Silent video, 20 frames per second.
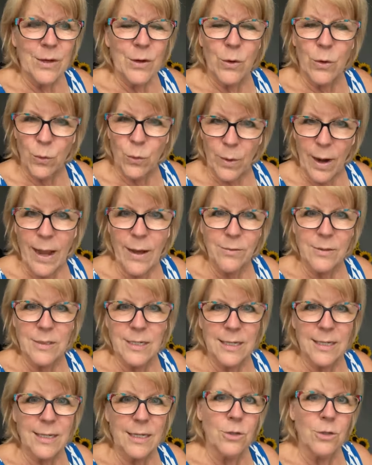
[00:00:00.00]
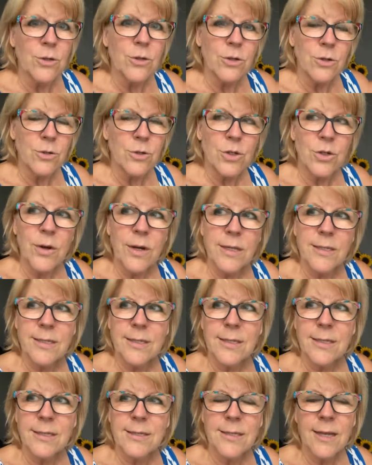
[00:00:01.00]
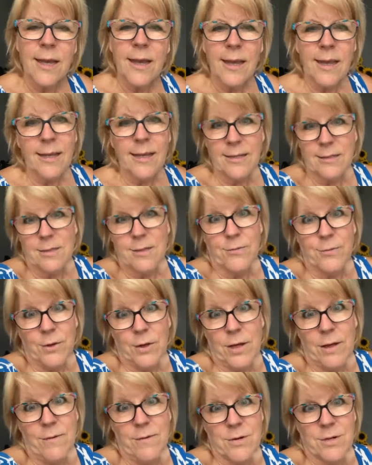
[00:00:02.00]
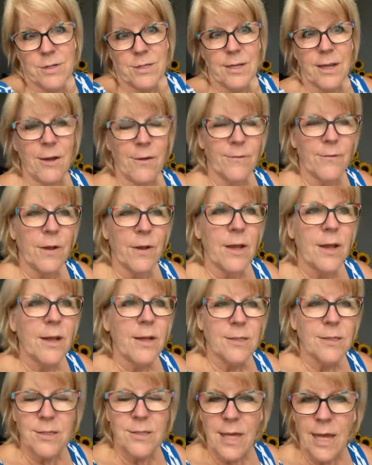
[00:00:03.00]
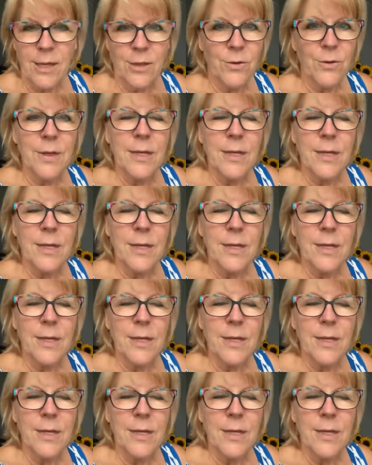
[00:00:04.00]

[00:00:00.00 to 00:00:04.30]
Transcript: grounded in your new choices is to forgive yourself so that you